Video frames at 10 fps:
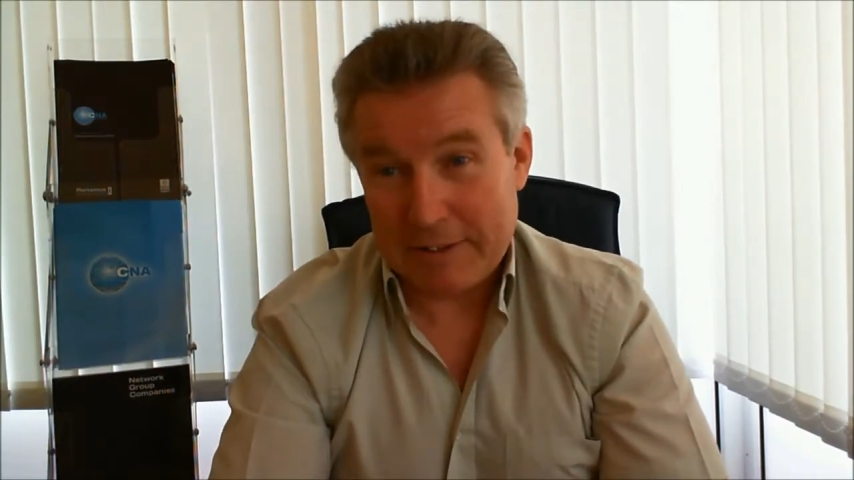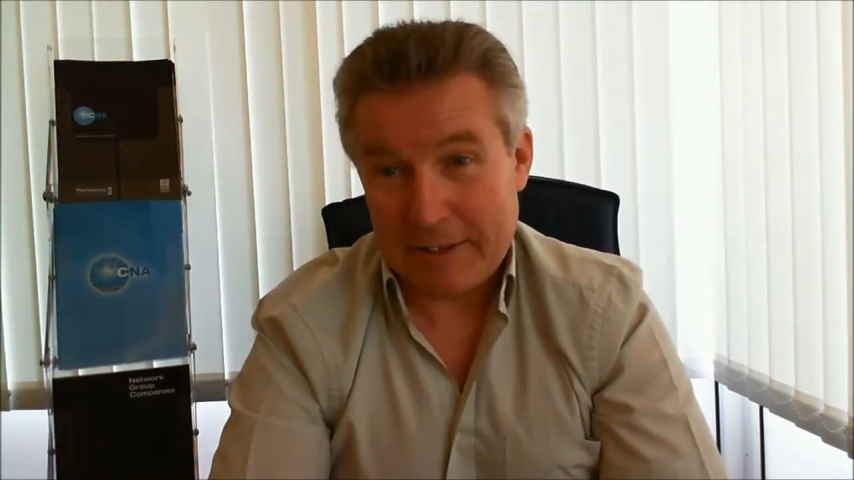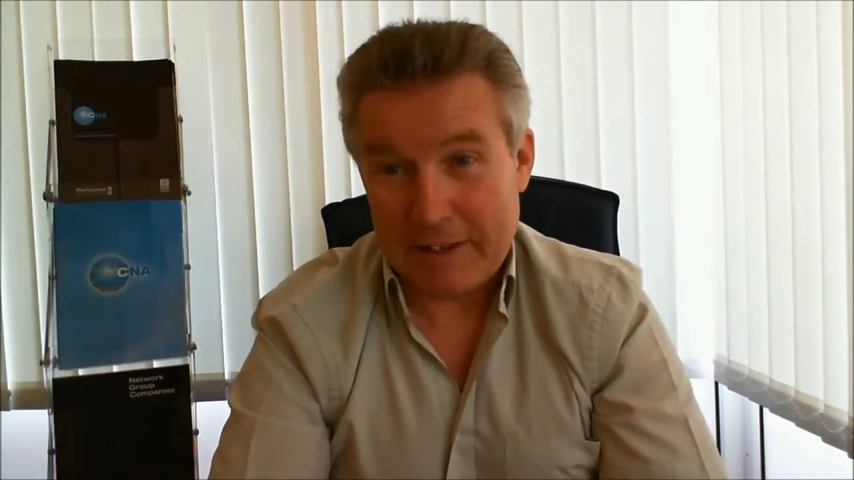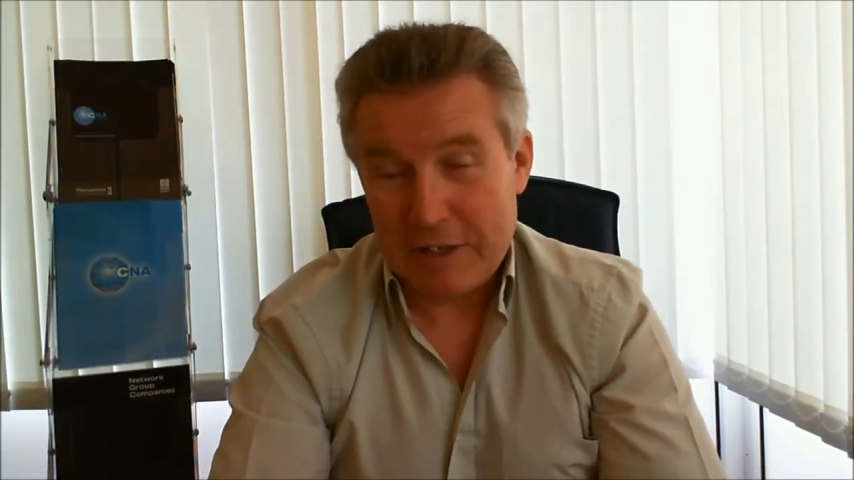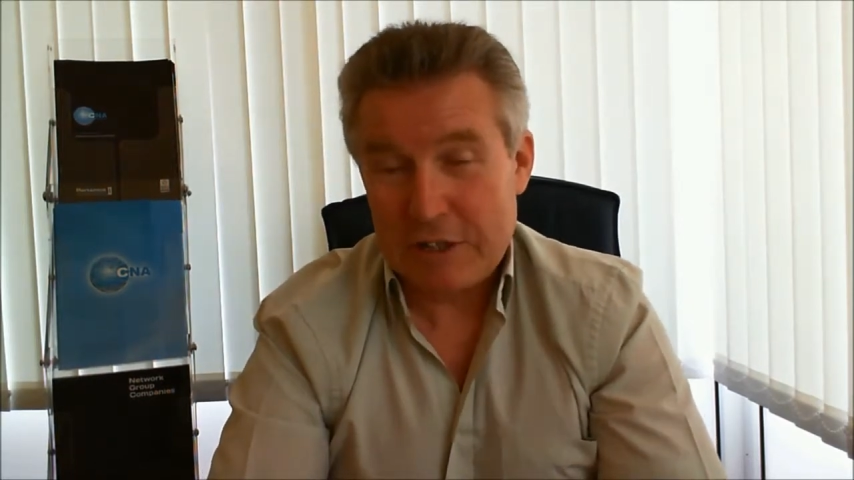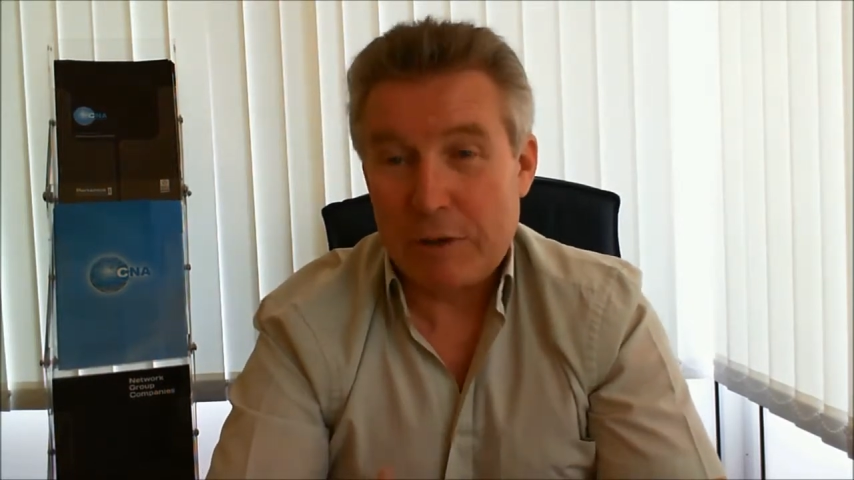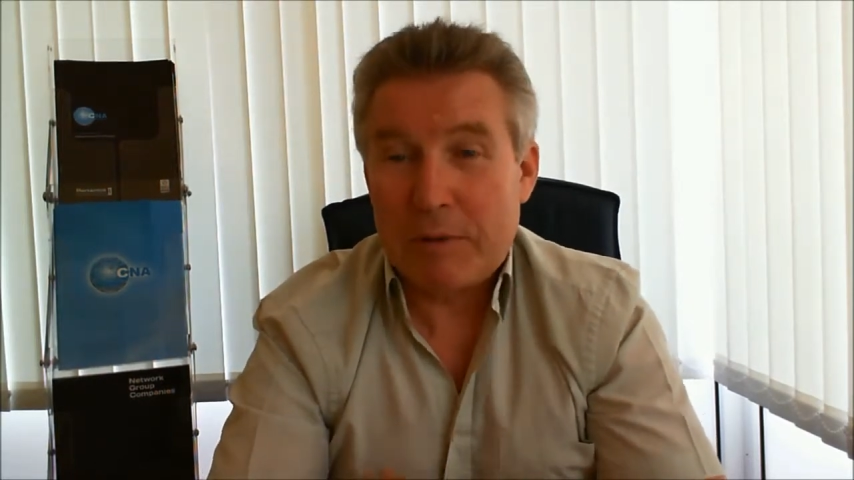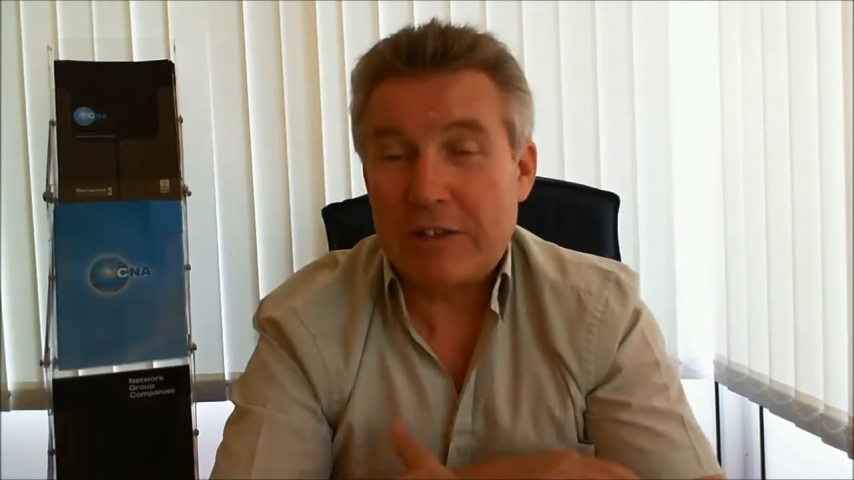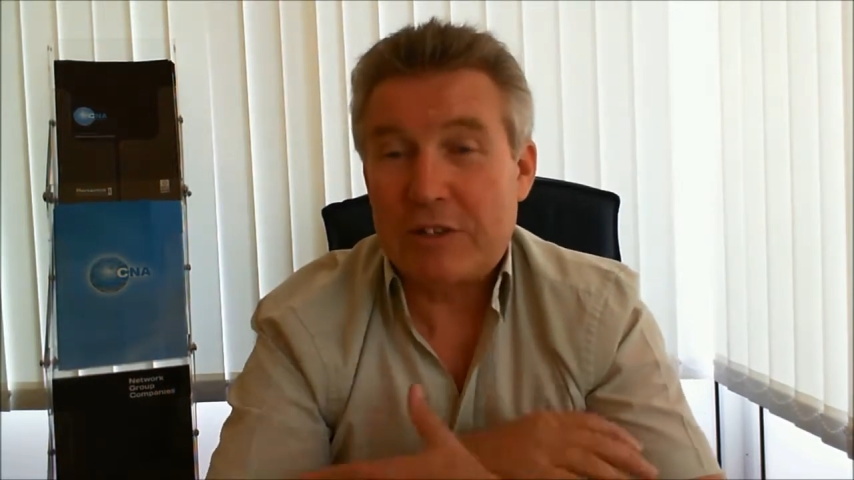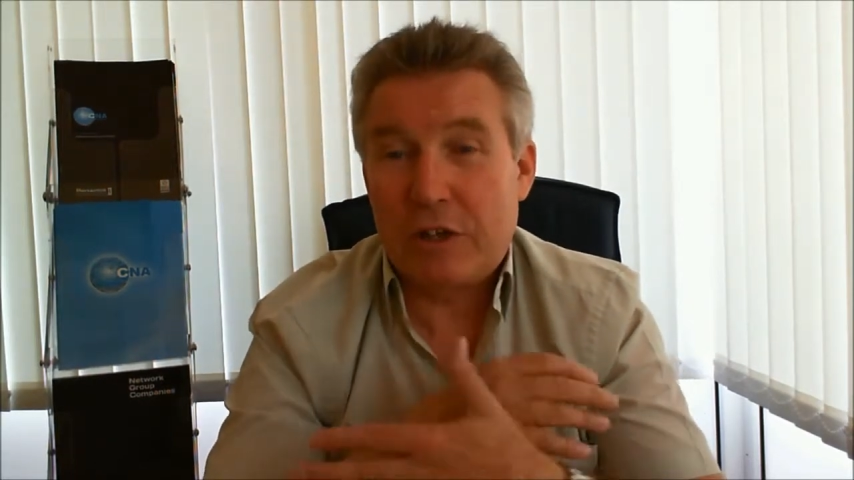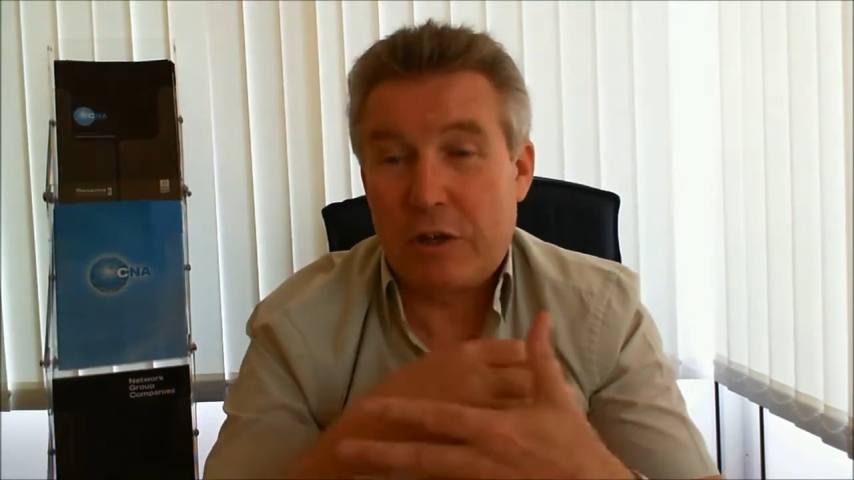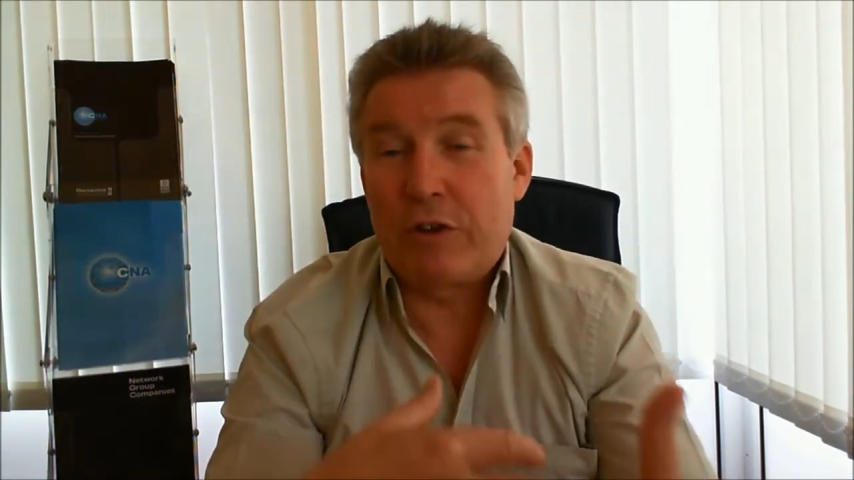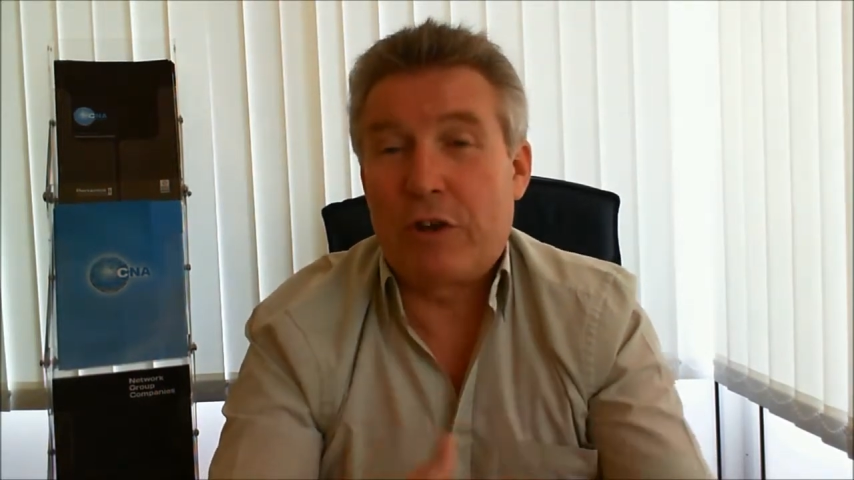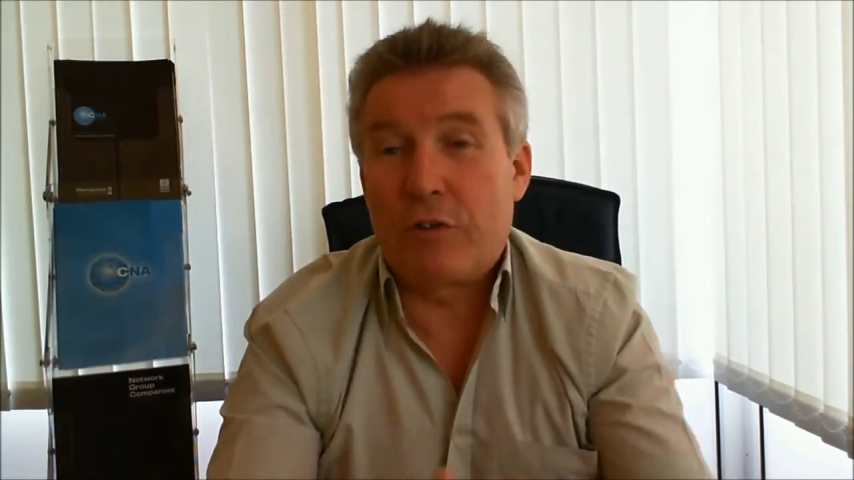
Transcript: Yeah, you have to